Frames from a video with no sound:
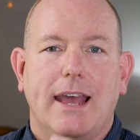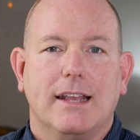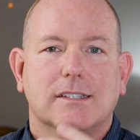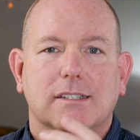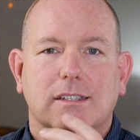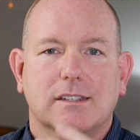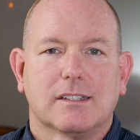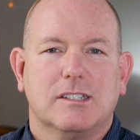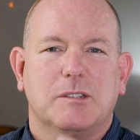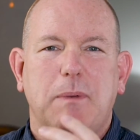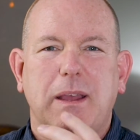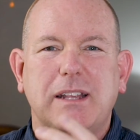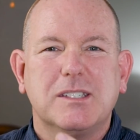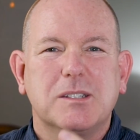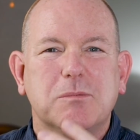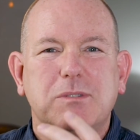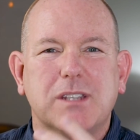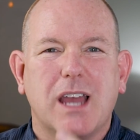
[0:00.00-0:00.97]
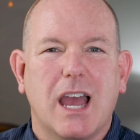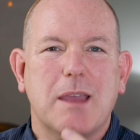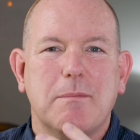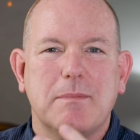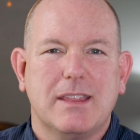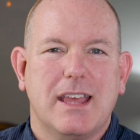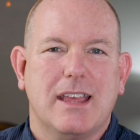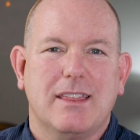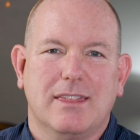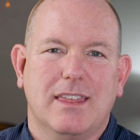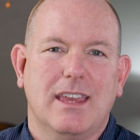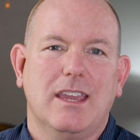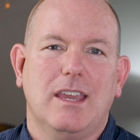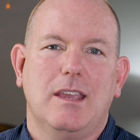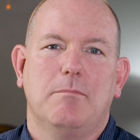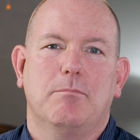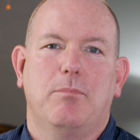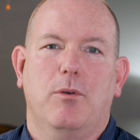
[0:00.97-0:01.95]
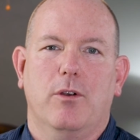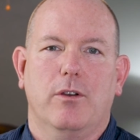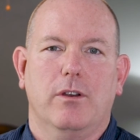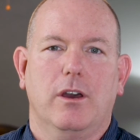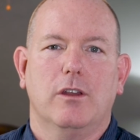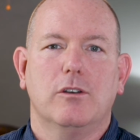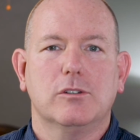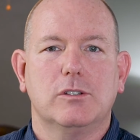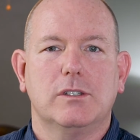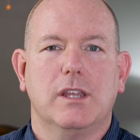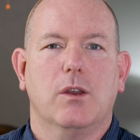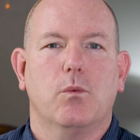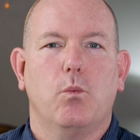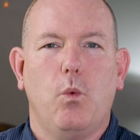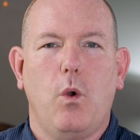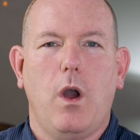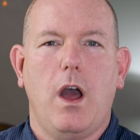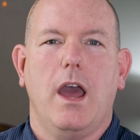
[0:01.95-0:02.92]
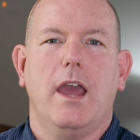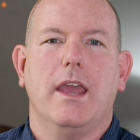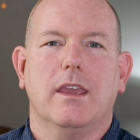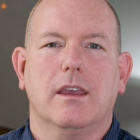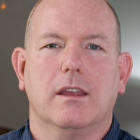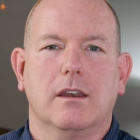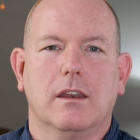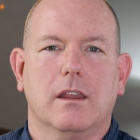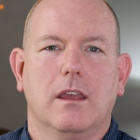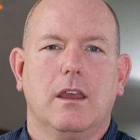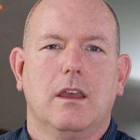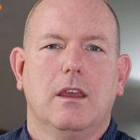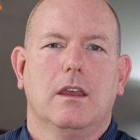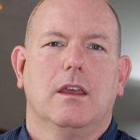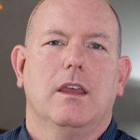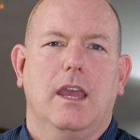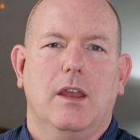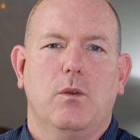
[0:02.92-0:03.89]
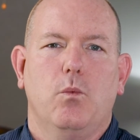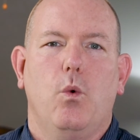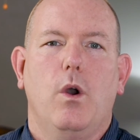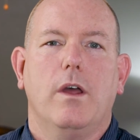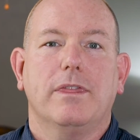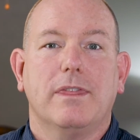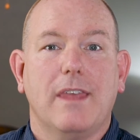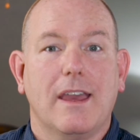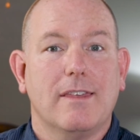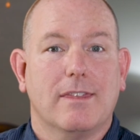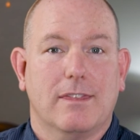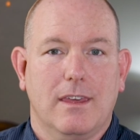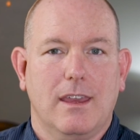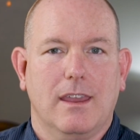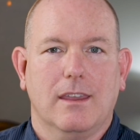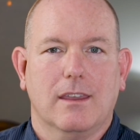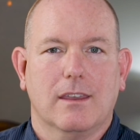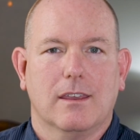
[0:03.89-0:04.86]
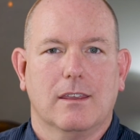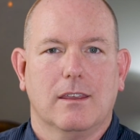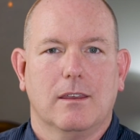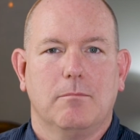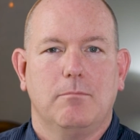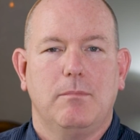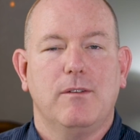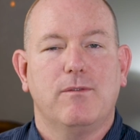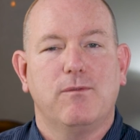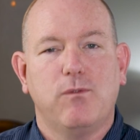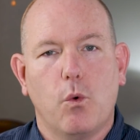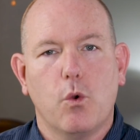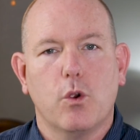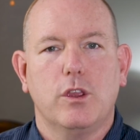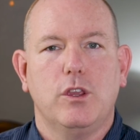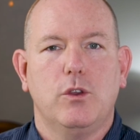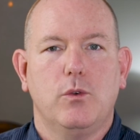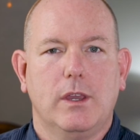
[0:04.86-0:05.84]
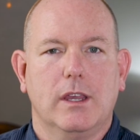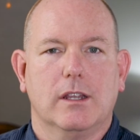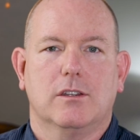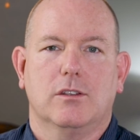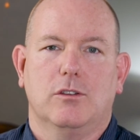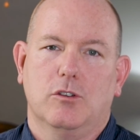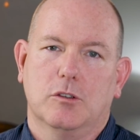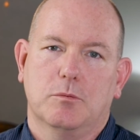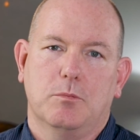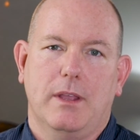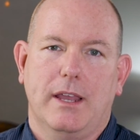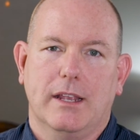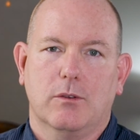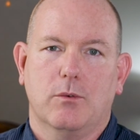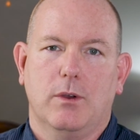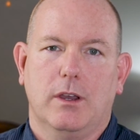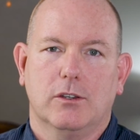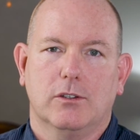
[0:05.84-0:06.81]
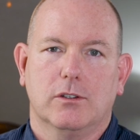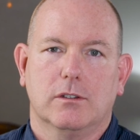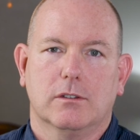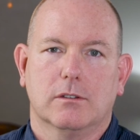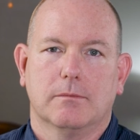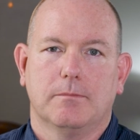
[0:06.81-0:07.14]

Spend some time in that thinking part. Understand why and what they think before you get to those plan questions.